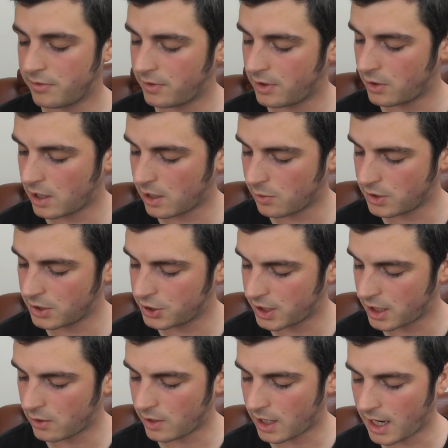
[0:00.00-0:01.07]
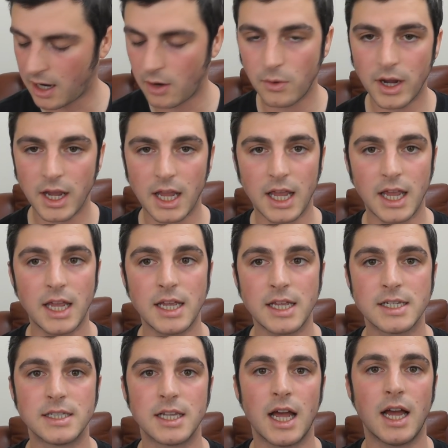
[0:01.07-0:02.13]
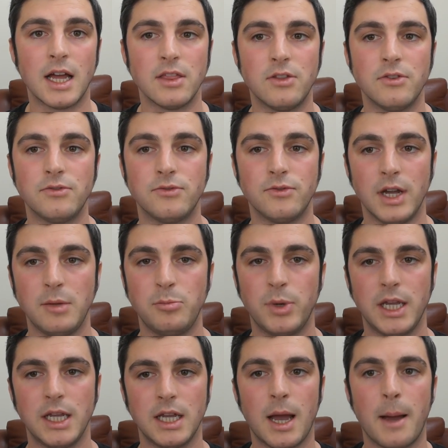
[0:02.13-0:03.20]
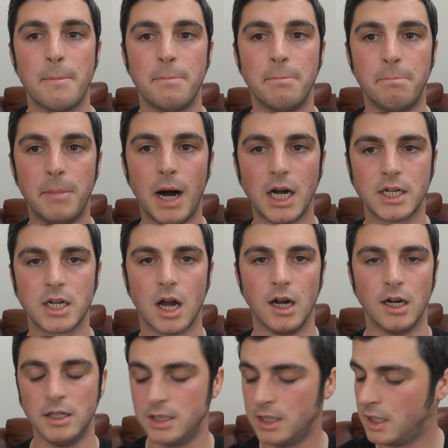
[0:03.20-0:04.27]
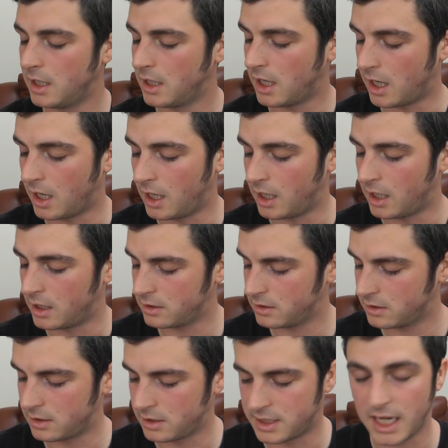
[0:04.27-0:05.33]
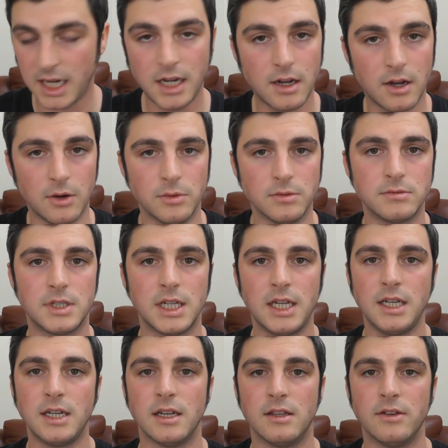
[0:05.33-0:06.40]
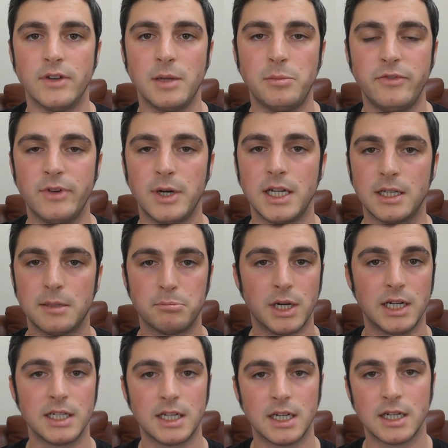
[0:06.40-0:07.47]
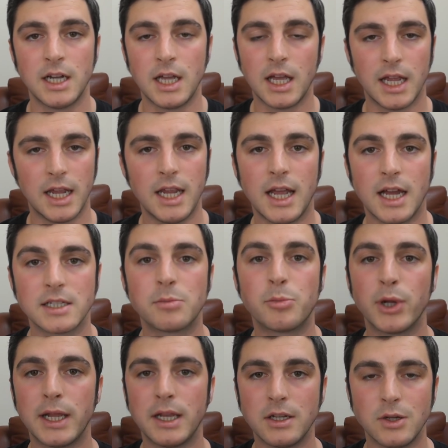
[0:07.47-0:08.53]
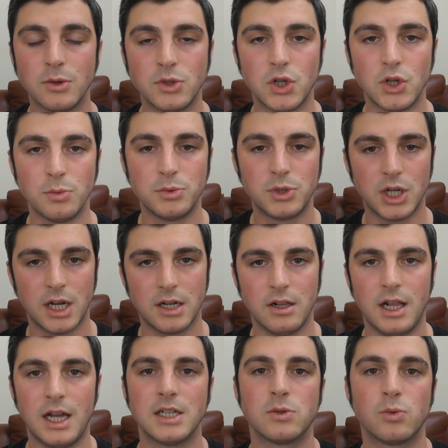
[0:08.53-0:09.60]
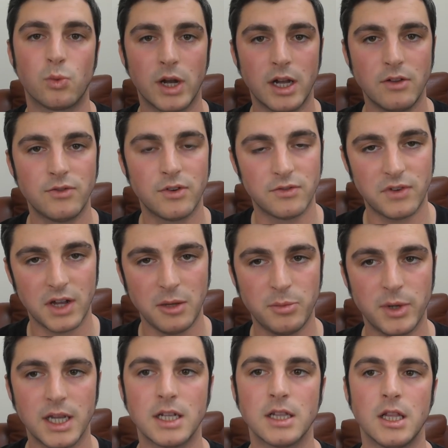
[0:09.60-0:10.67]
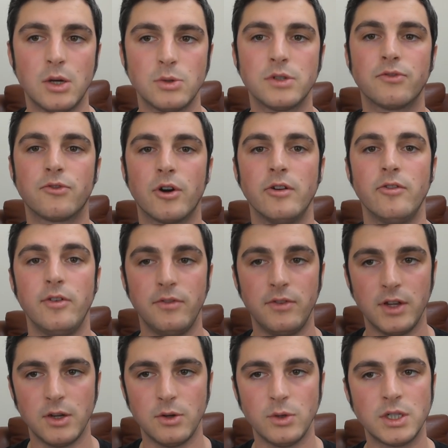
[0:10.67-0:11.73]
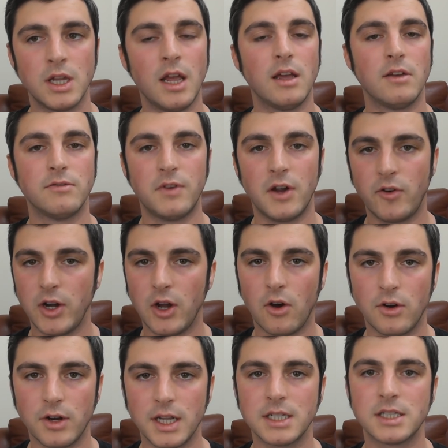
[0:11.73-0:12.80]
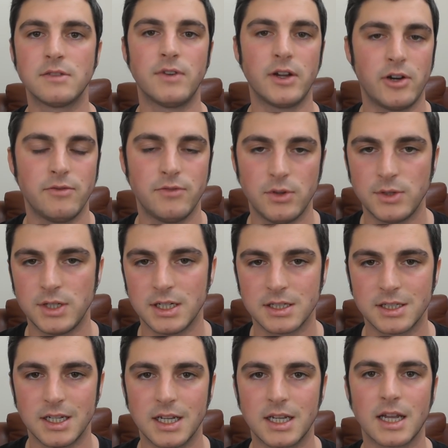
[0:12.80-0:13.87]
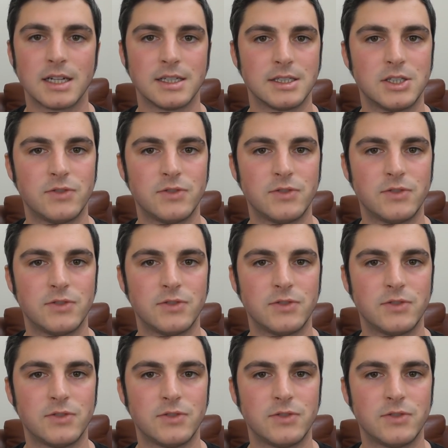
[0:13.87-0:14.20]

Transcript: reviewer I want to shout out is at the Vaping Biker, Dean, the Vaping Biker. He has a brilliant YouTube channel as well for vaping, loads of great reviews, very honest, very enthusiastic